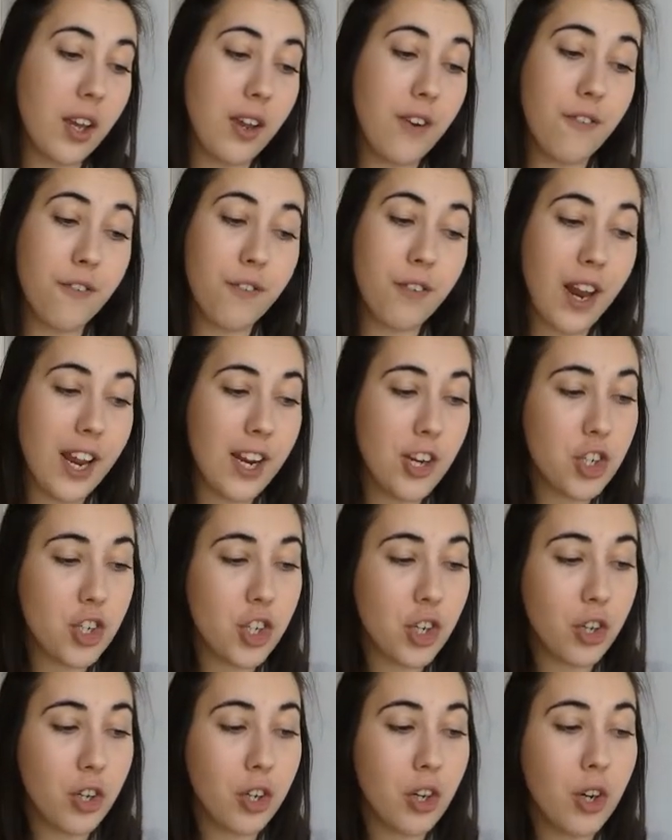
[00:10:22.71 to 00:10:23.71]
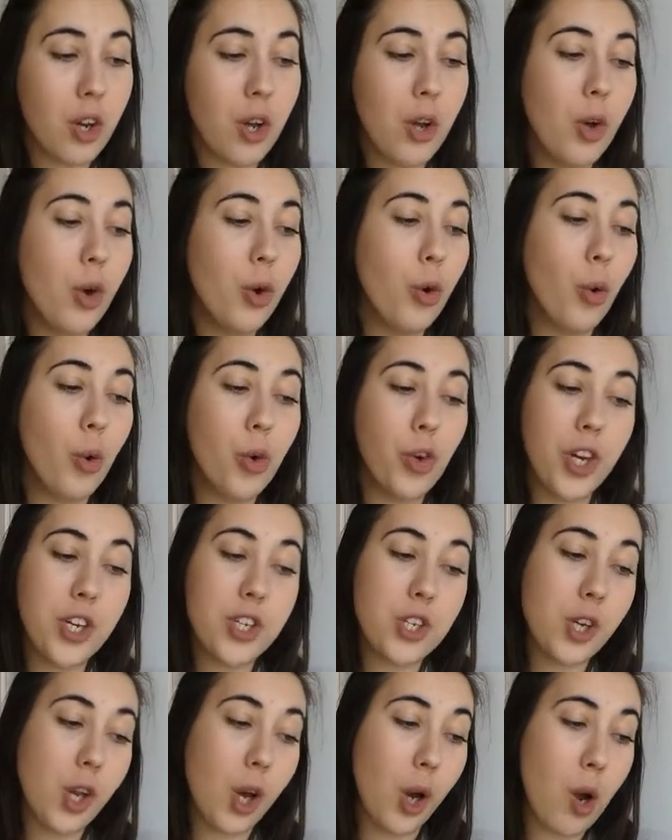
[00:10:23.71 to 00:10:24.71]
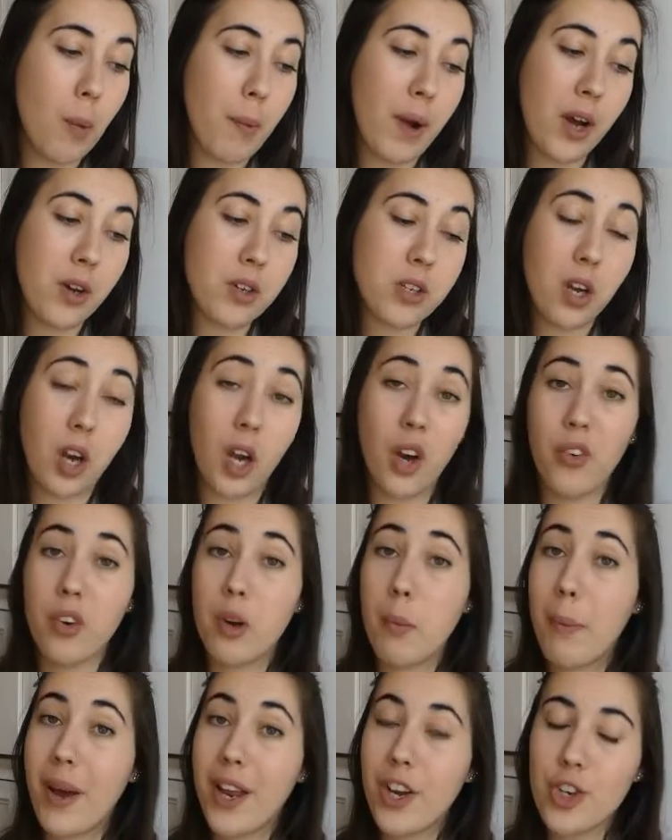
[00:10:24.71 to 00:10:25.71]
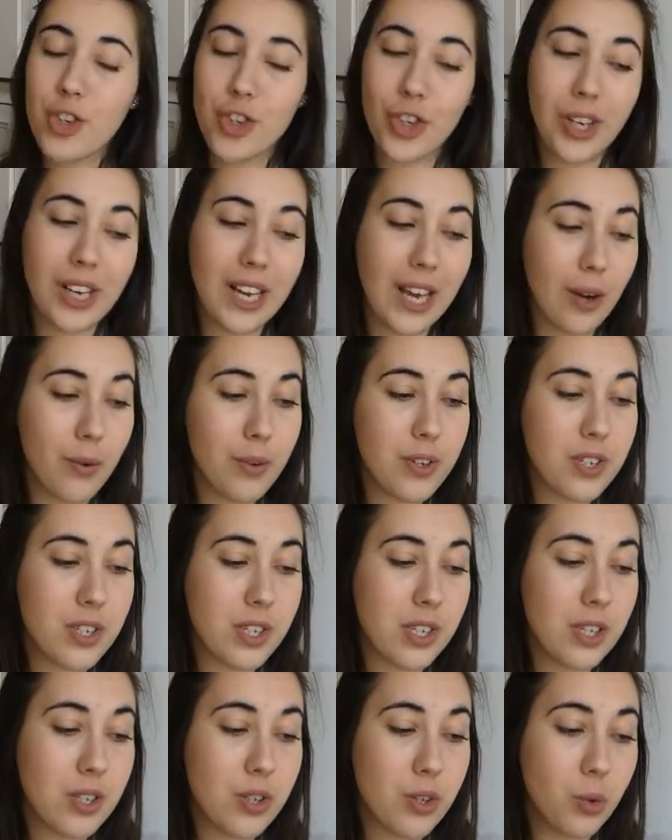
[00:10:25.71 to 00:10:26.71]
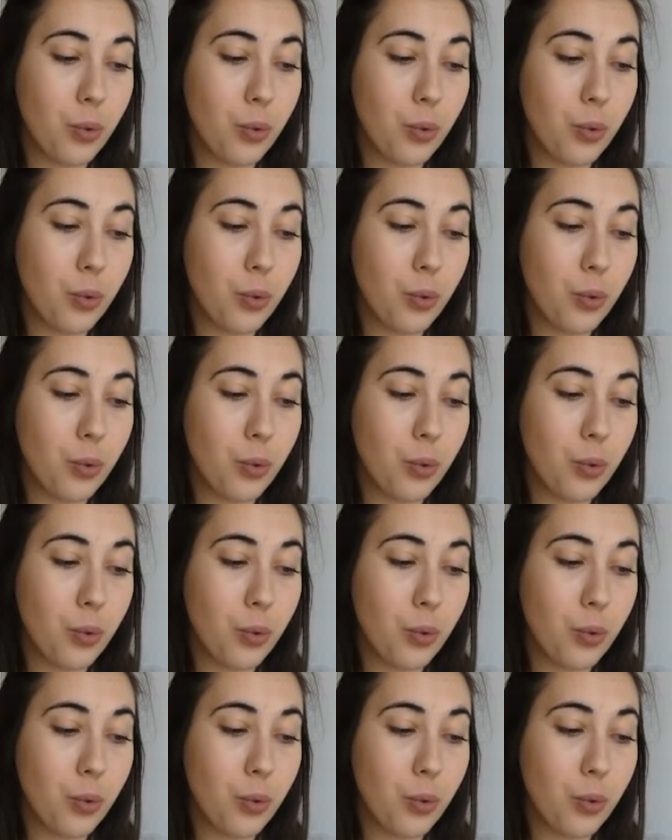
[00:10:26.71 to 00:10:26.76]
Inflation, all you need to know about current pension allowances,